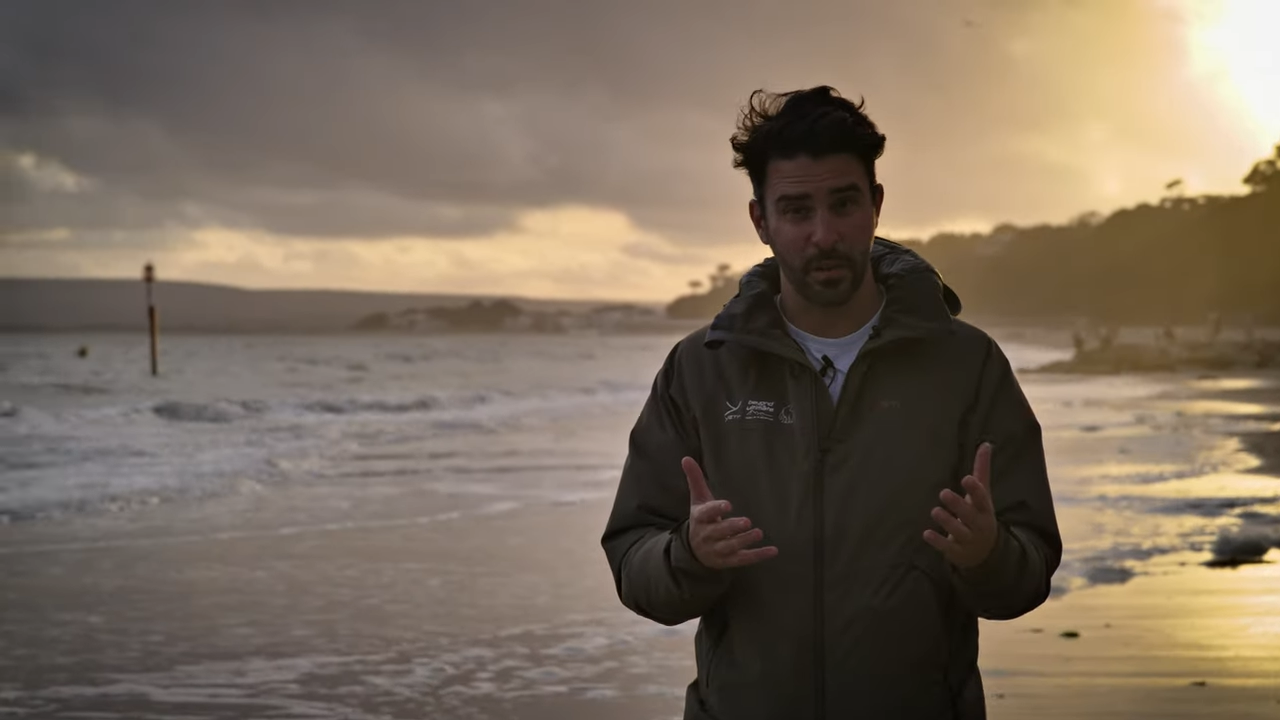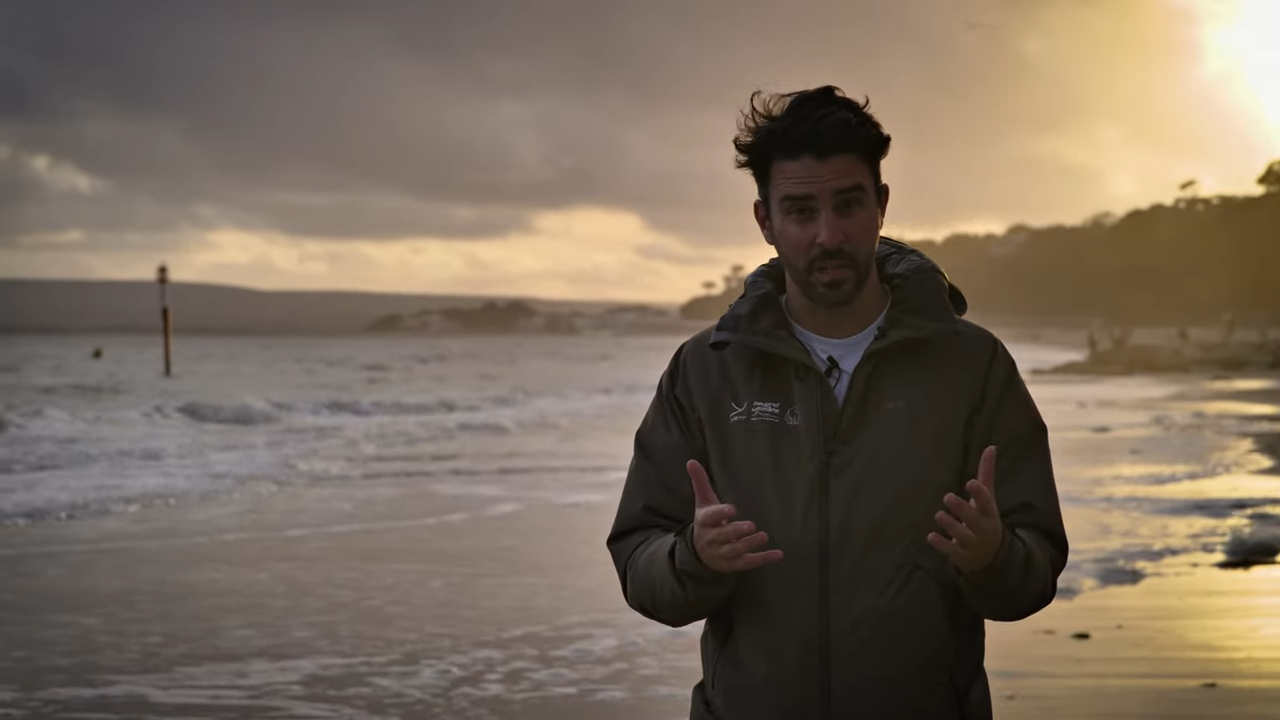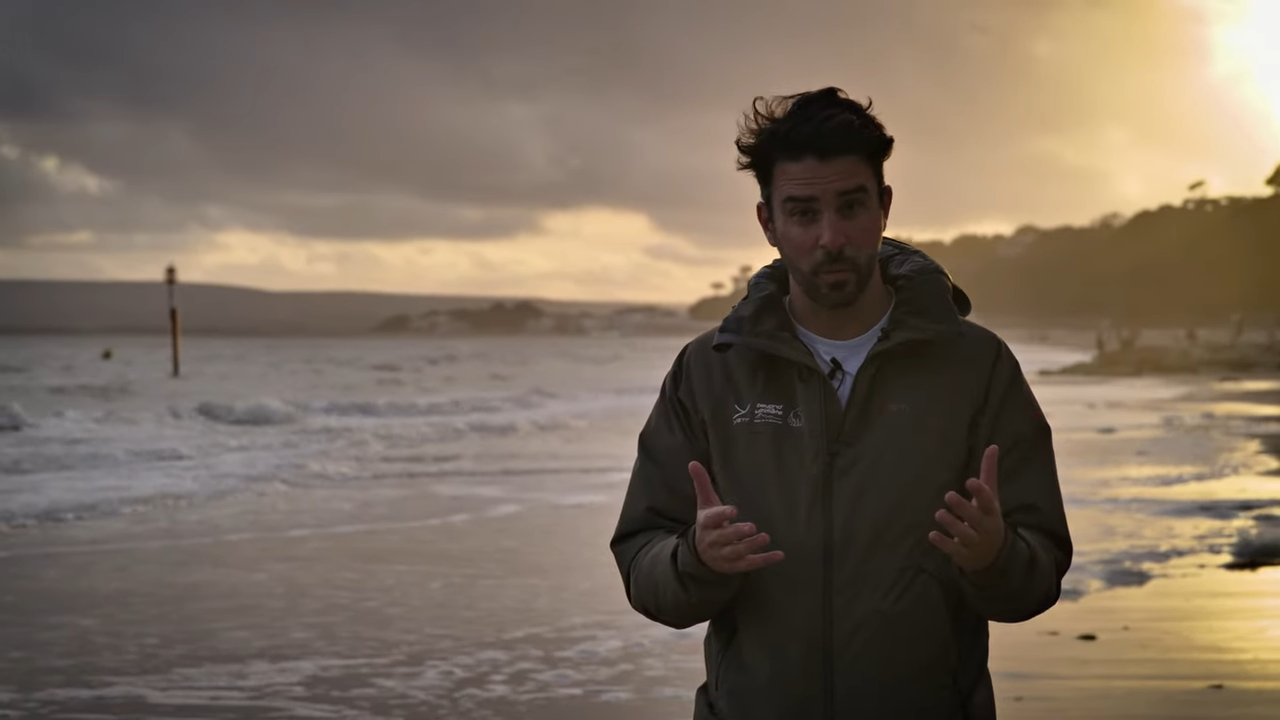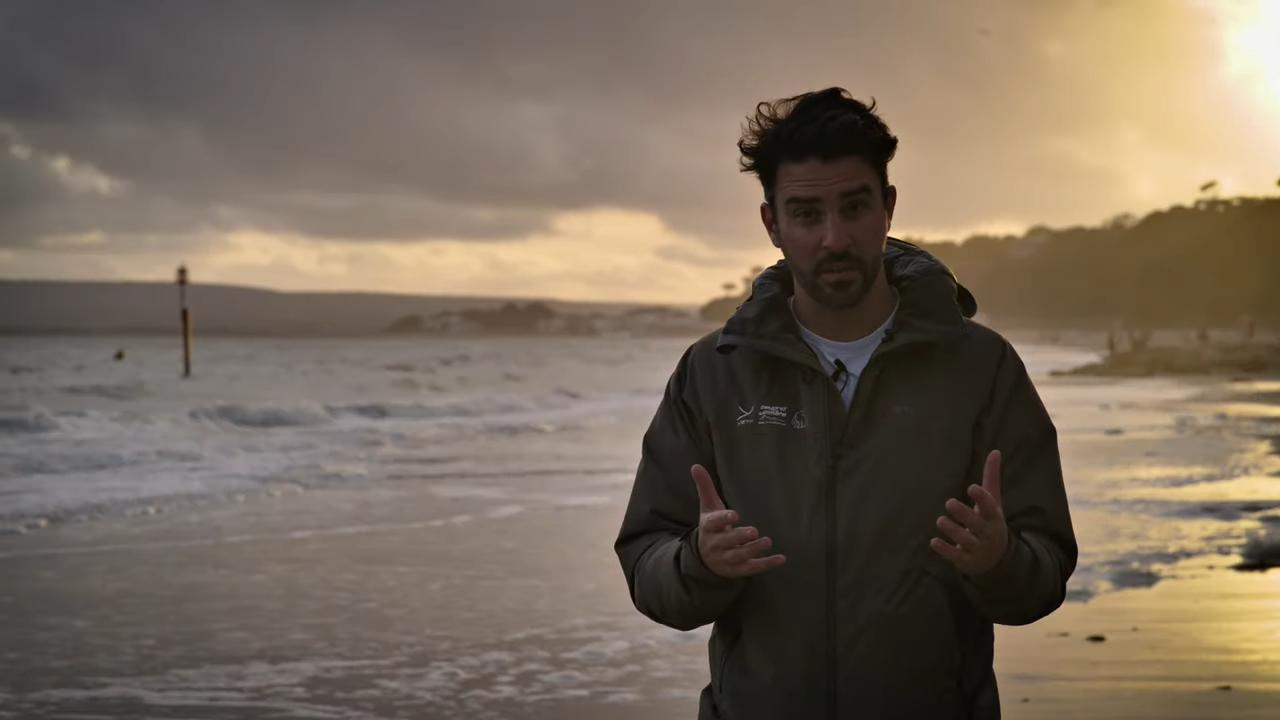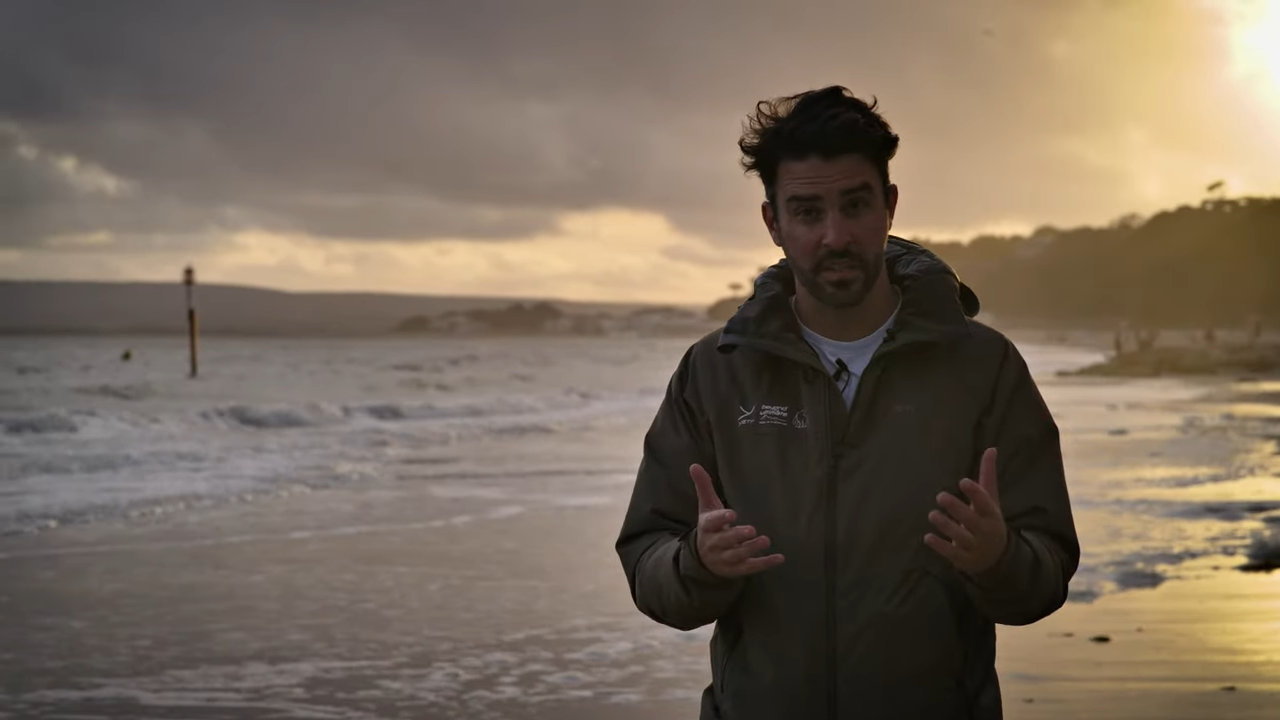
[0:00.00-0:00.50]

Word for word: when you want